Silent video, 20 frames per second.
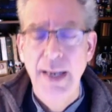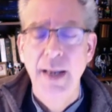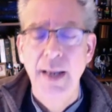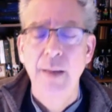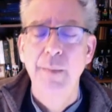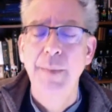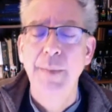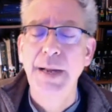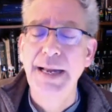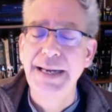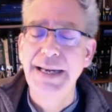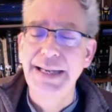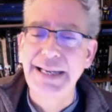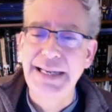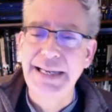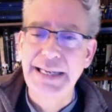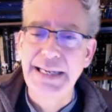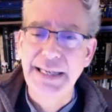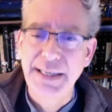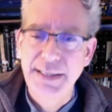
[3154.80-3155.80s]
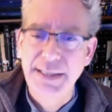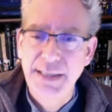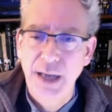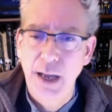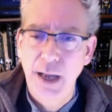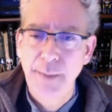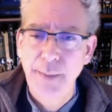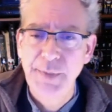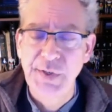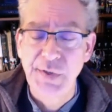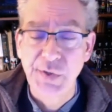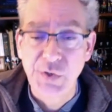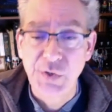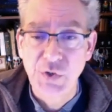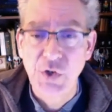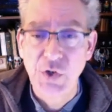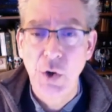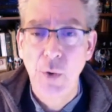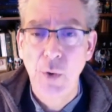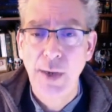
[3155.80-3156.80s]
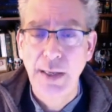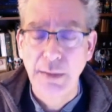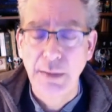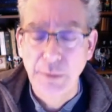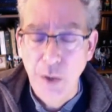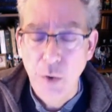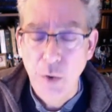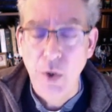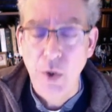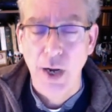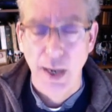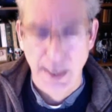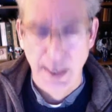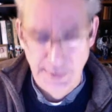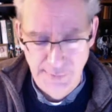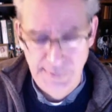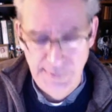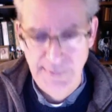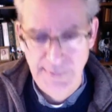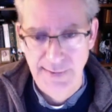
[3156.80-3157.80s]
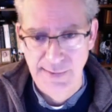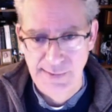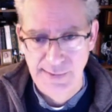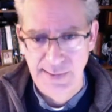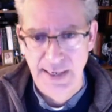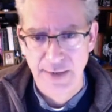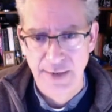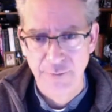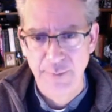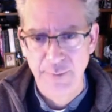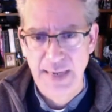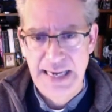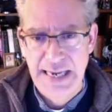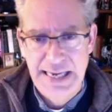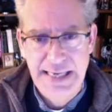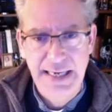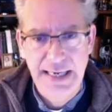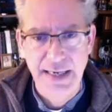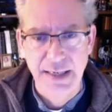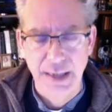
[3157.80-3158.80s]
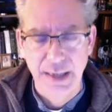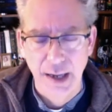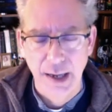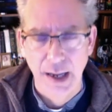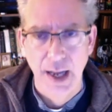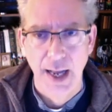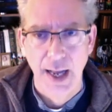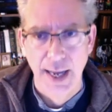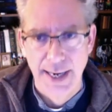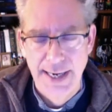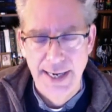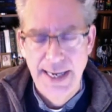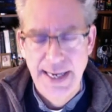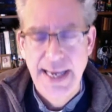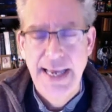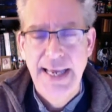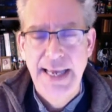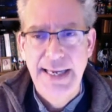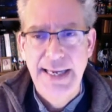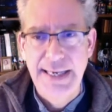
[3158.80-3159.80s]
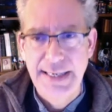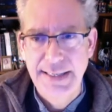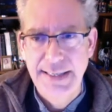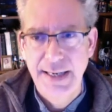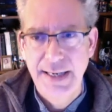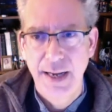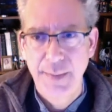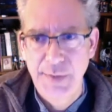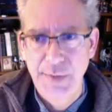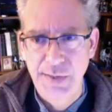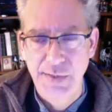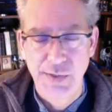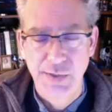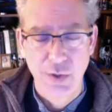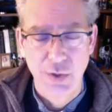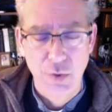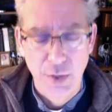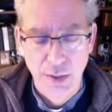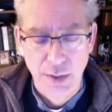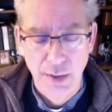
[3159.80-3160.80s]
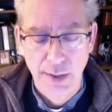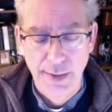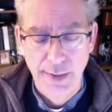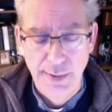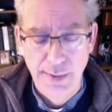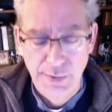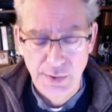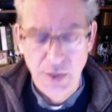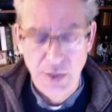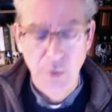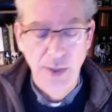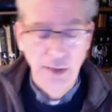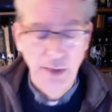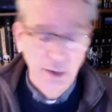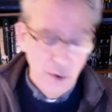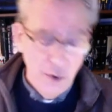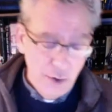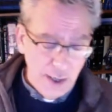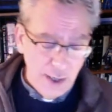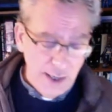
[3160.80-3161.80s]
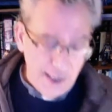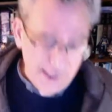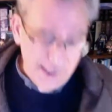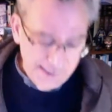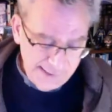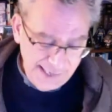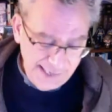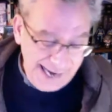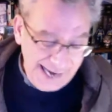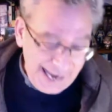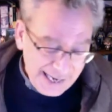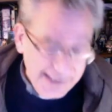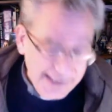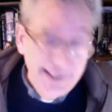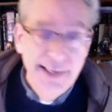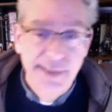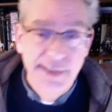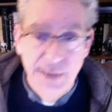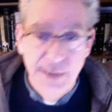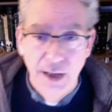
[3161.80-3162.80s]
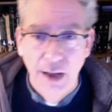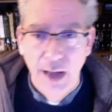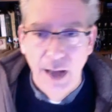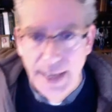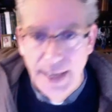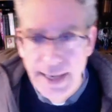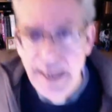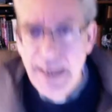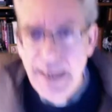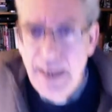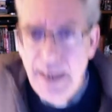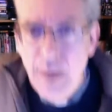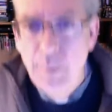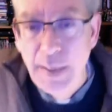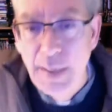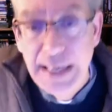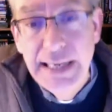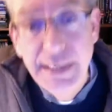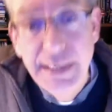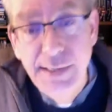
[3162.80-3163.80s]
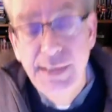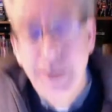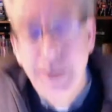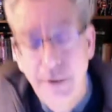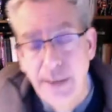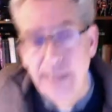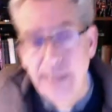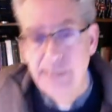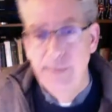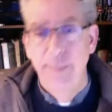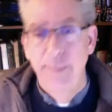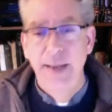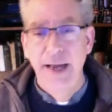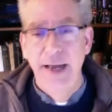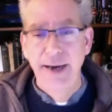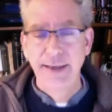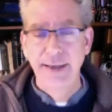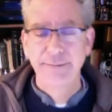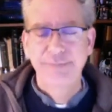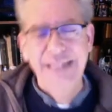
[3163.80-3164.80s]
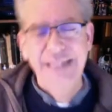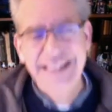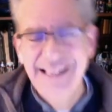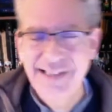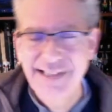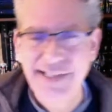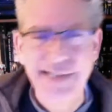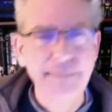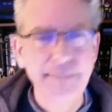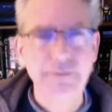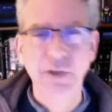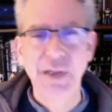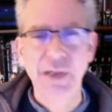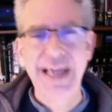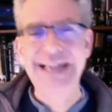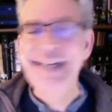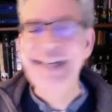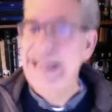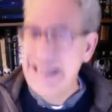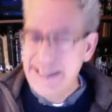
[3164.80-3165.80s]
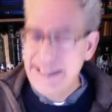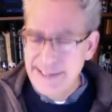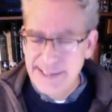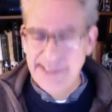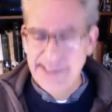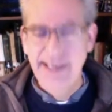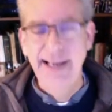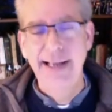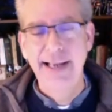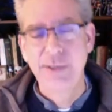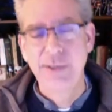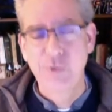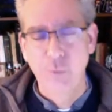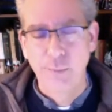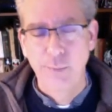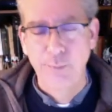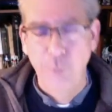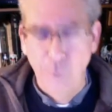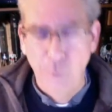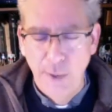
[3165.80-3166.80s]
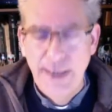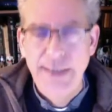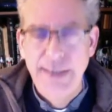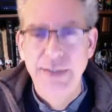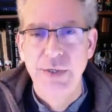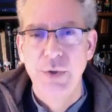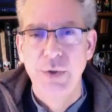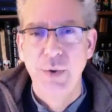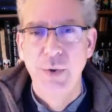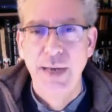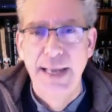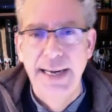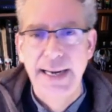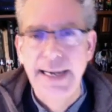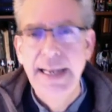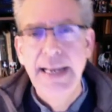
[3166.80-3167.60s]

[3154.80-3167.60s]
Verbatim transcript: but he adopts the Stoic Logos, this kind of pagan god. He adopts the Stoic, the Stoic Logos as his god, but he's serious about it. He doesn't light incense or pray to it,